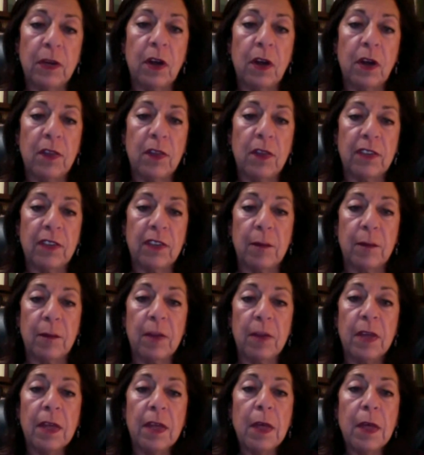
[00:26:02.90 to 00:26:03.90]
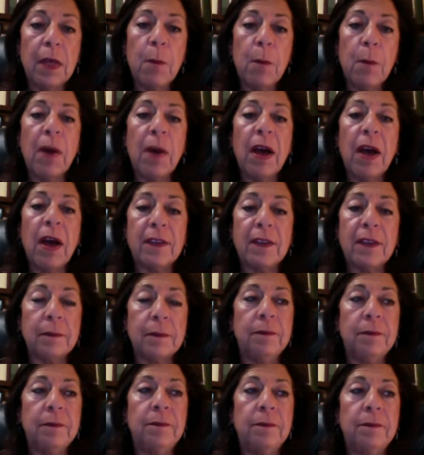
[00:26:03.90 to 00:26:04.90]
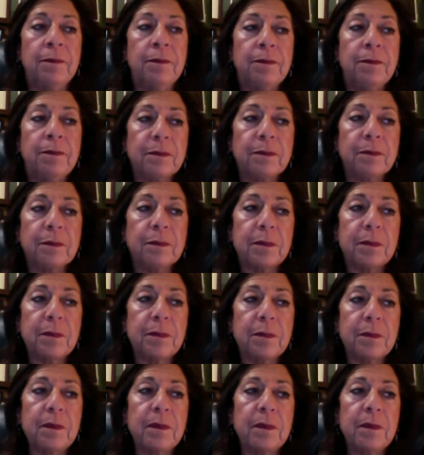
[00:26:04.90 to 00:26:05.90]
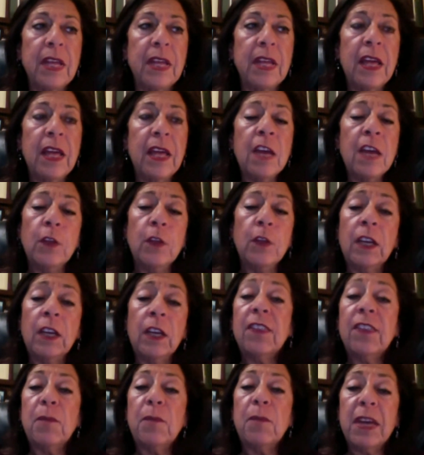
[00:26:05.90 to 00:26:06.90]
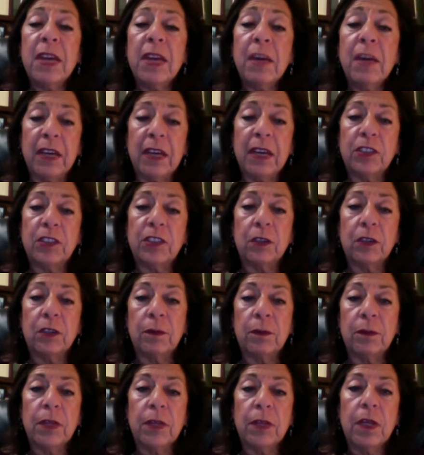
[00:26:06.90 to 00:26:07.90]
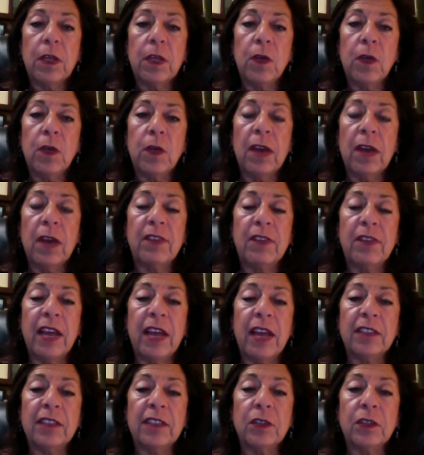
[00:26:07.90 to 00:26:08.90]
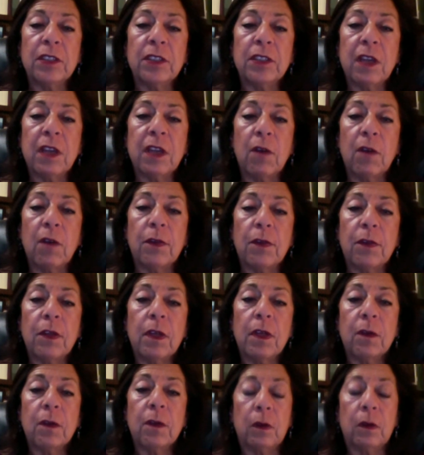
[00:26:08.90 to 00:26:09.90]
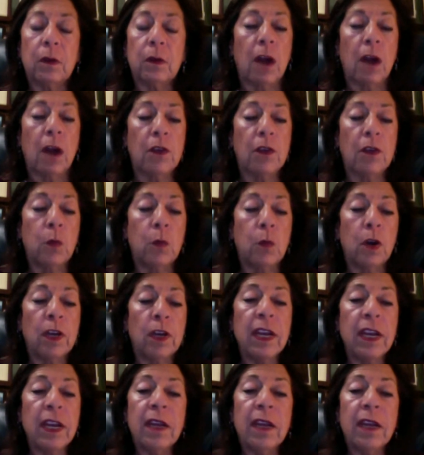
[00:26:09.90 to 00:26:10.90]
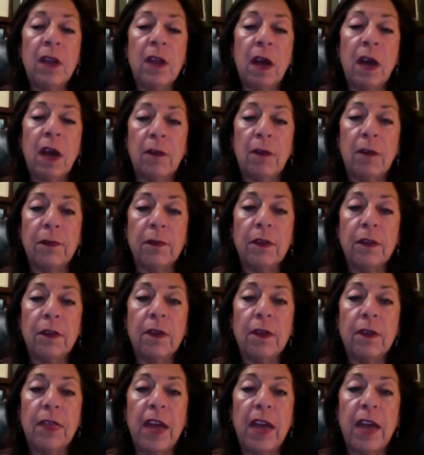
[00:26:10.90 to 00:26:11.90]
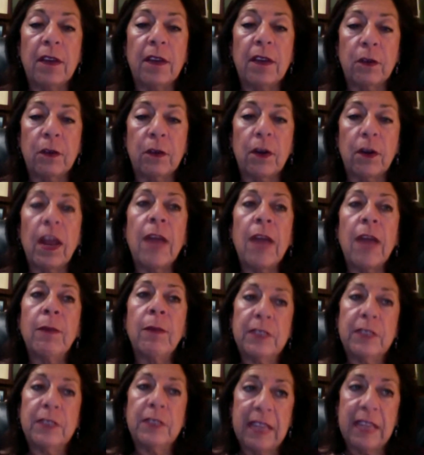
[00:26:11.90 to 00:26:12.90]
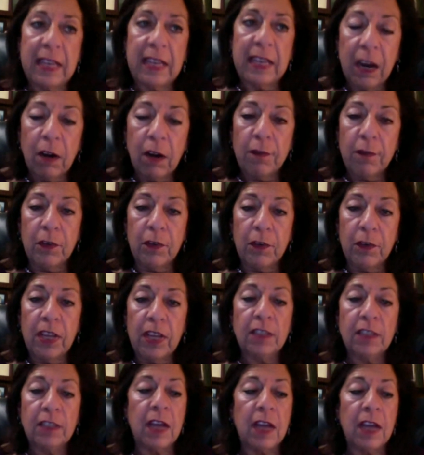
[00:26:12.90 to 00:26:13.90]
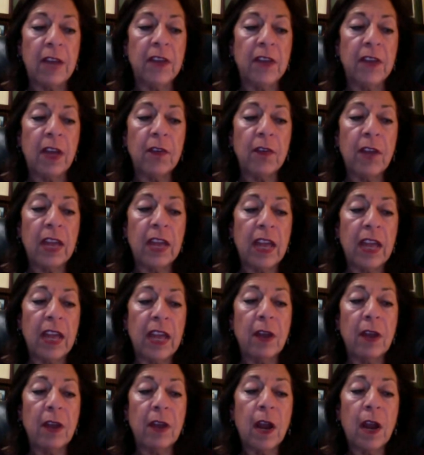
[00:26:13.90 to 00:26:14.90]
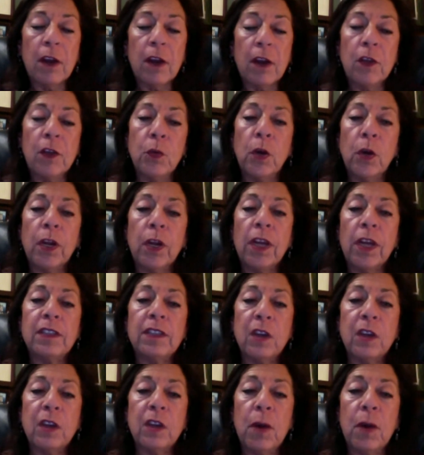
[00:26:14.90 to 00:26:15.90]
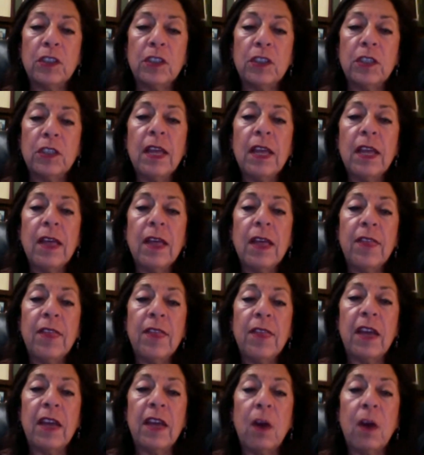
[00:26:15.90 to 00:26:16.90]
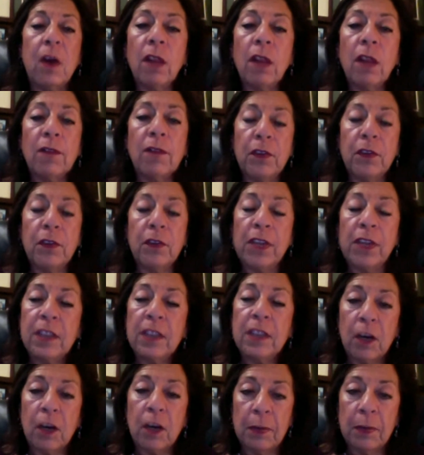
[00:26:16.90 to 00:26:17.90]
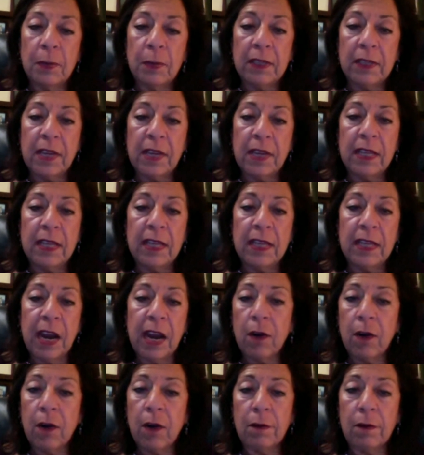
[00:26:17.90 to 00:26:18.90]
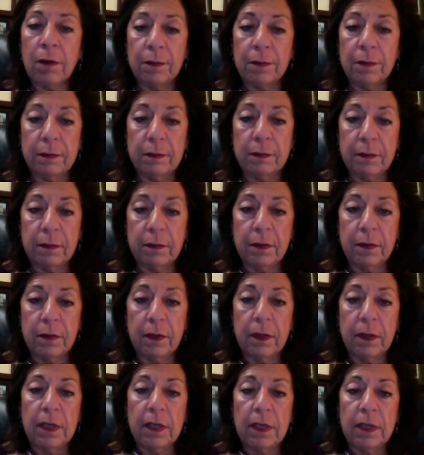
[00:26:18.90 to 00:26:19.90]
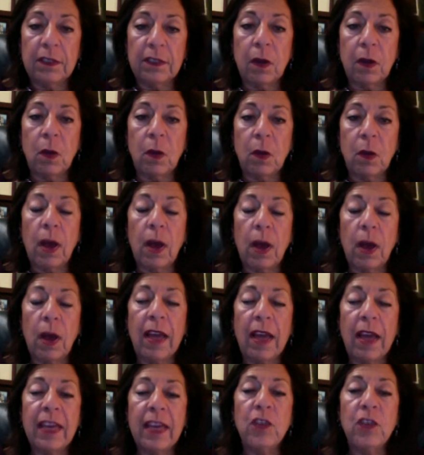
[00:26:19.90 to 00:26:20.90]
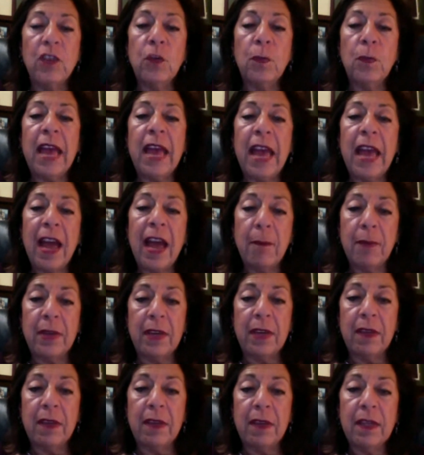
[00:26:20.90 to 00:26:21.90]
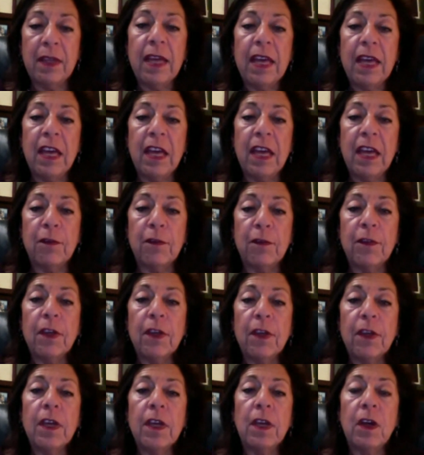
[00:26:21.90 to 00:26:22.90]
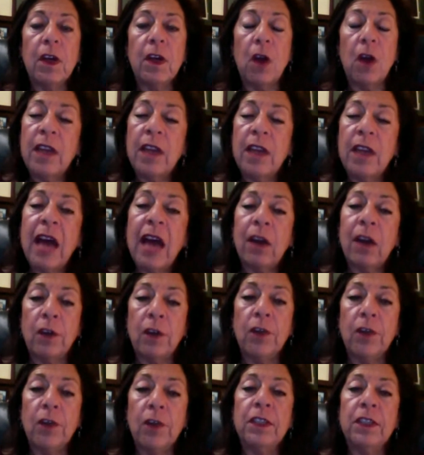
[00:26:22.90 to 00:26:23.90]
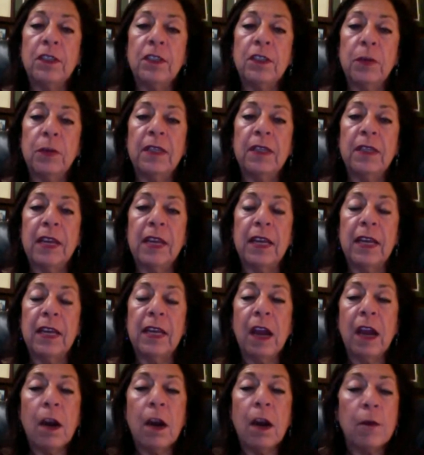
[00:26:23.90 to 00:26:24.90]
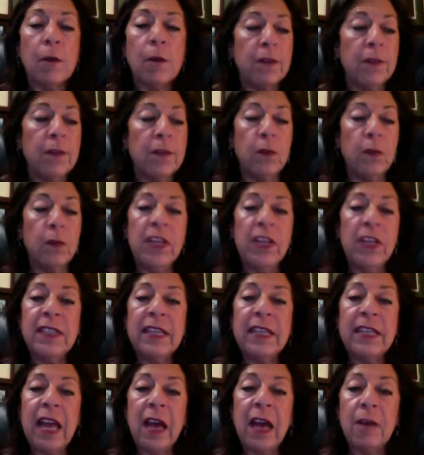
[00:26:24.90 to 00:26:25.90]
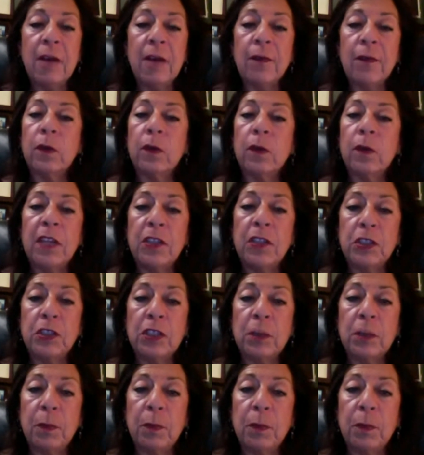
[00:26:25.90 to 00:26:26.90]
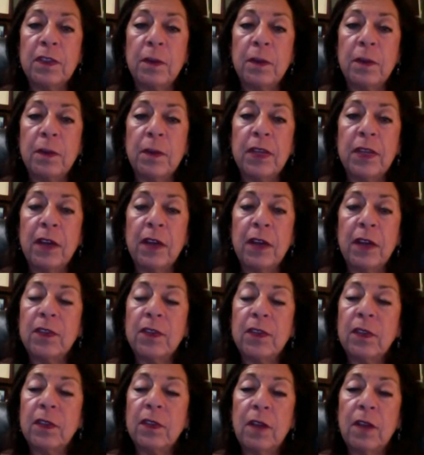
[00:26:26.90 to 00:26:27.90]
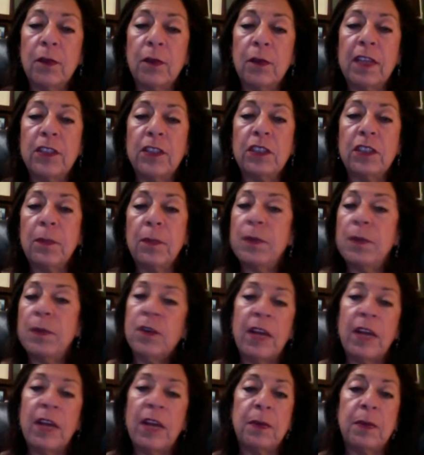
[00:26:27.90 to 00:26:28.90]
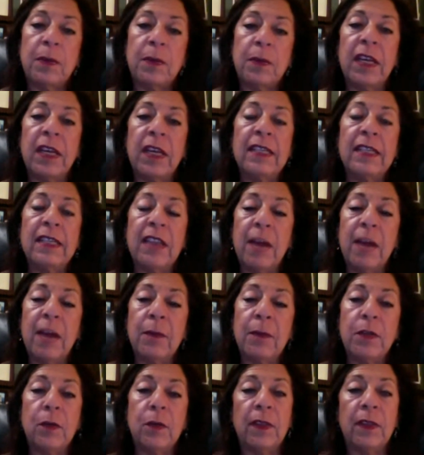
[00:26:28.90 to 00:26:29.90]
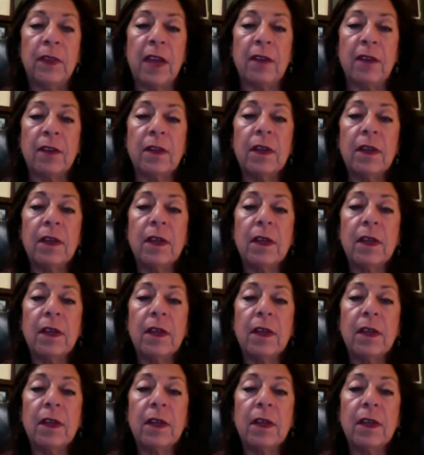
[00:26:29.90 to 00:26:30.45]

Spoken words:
all the time. But if you look at the big picture, you have to ask yourself, are you working enough that you're able to take care of your needs? On the other hand, are you working so much that all of your needs aren't being taken care of? So can you be happy if not all your needs are being taken care of? If you need to have a relationship with somebody else, a love relationship, and you're not spending any time doing that,